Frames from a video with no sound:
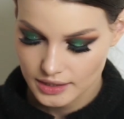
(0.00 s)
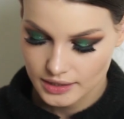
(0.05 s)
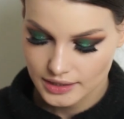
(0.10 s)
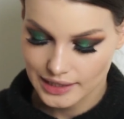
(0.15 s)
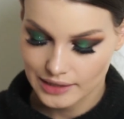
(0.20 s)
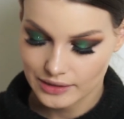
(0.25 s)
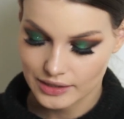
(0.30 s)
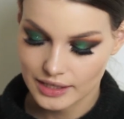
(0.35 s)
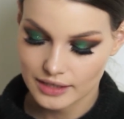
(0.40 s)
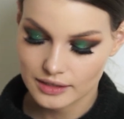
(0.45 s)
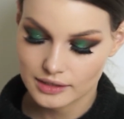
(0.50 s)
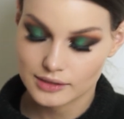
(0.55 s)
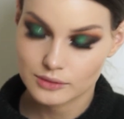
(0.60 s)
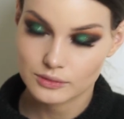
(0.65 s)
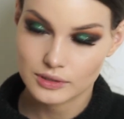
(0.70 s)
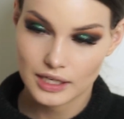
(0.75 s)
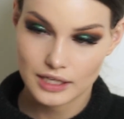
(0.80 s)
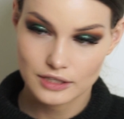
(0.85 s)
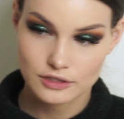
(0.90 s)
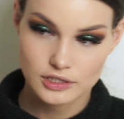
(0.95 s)
Now that
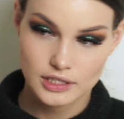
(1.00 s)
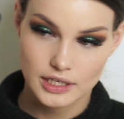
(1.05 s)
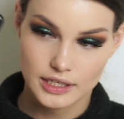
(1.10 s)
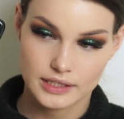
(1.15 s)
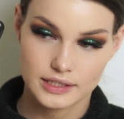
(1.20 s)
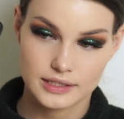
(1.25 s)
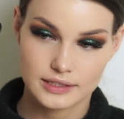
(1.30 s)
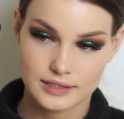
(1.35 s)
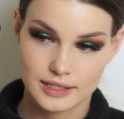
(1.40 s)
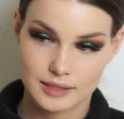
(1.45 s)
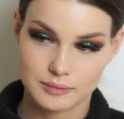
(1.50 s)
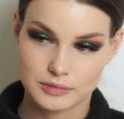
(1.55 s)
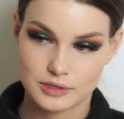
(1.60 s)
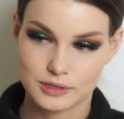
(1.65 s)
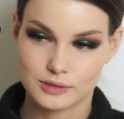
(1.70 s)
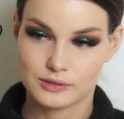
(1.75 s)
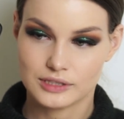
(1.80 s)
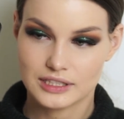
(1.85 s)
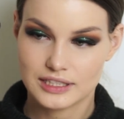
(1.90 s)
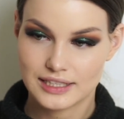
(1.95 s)
lower lash line is
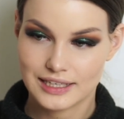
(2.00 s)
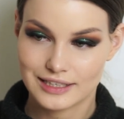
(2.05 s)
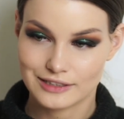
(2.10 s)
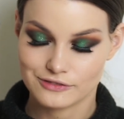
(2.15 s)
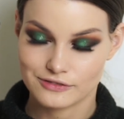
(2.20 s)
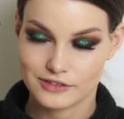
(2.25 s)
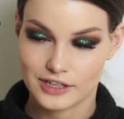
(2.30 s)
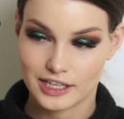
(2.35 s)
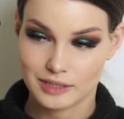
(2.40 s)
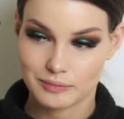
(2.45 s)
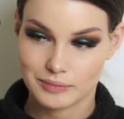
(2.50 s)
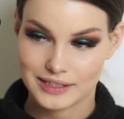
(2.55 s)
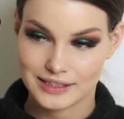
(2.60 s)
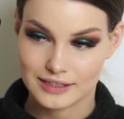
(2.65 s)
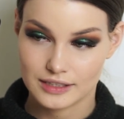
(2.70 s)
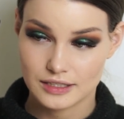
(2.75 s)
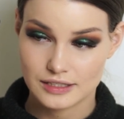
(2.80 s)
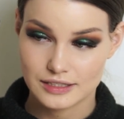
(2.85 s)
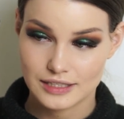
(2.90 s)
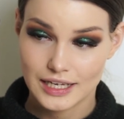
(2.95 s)
absolutely terrifying
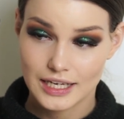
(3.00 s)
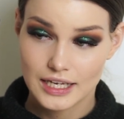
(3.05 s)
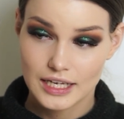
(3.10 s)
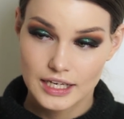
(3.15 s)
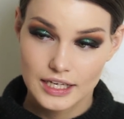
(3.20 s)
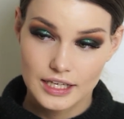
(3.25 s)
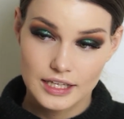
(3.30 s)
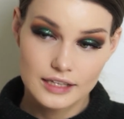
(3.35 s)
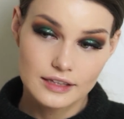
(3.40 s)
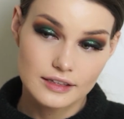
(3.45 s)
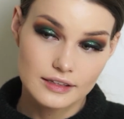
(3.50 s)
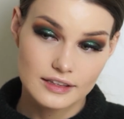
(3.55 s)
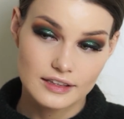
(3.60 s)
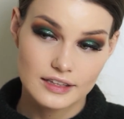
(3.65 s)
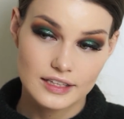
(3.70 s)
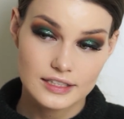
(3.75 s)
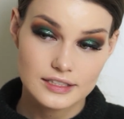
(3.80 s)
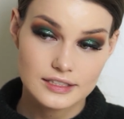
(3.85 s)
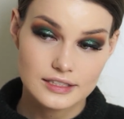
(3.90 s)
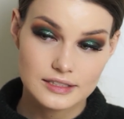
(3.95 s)
because
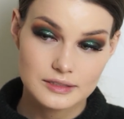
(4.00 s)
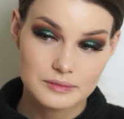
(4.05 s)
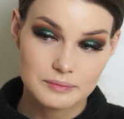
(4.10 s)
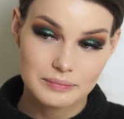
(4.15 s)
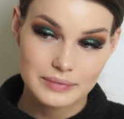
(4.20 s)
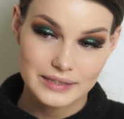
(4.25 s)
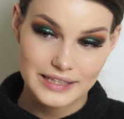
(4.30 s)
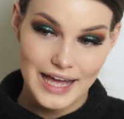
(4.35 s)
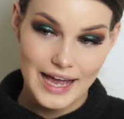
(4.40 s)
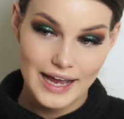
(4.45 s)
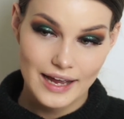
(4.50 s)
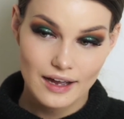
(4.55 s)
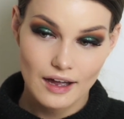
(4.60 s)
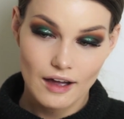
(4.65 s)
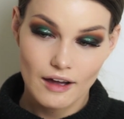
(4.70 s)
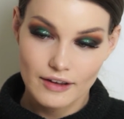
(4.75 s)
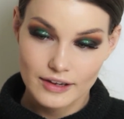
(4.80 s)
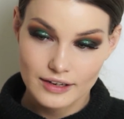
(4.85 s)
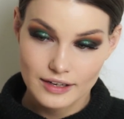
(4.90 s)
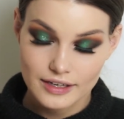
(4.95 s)
this black
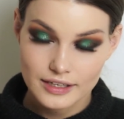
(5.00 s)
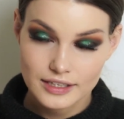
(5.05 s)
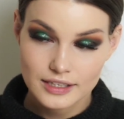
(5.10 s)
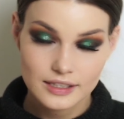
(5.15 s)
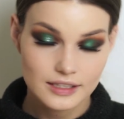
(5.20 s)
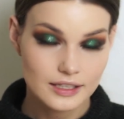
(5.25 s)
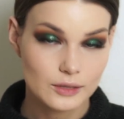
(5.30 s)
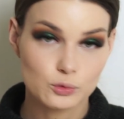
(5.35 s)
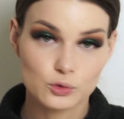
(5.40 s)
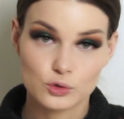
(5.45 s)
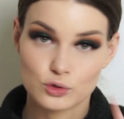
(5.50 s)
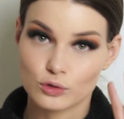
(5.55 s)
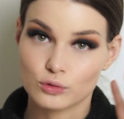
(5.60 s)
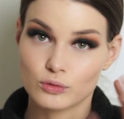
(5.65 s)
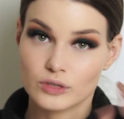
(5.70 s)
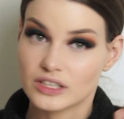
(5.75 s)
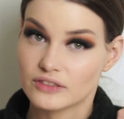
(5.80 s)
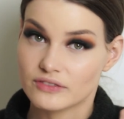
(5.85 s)
eyeliner, it was already